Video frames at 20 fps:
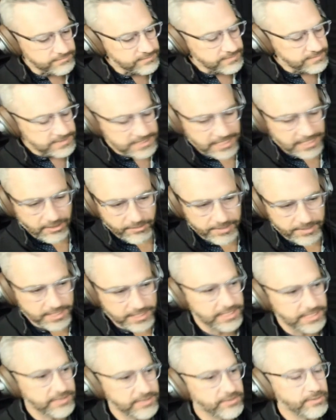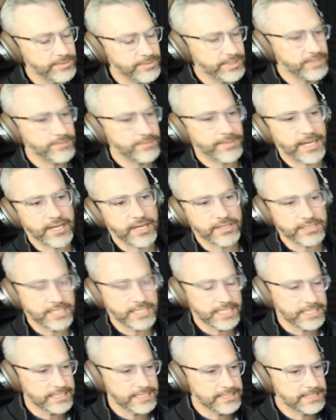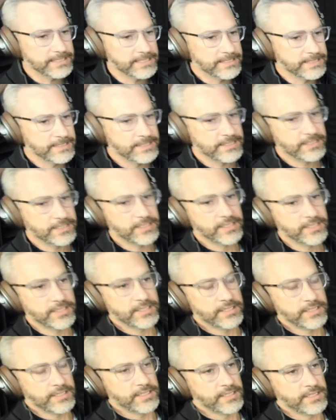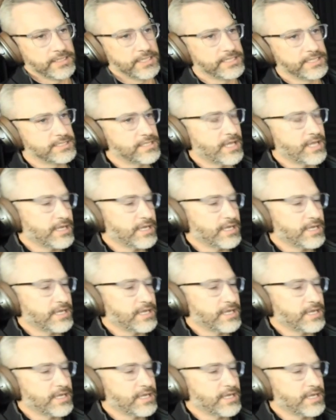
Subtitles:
Tell me a little bit about let's talk